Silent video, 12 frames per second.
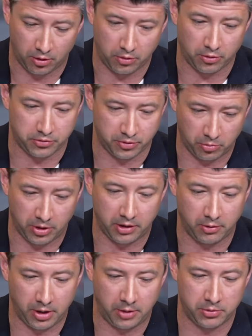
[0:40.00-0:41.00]
Not to the winner.
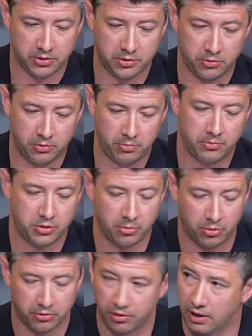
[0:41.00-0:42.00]
He was
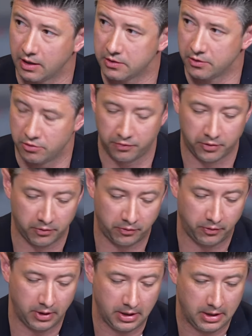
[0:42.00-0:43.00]
2.3 lengths adrift of
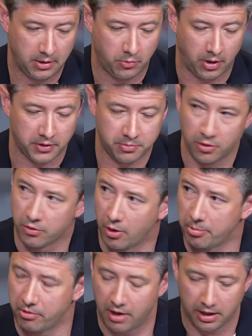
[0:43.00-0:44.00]
one smooth operator.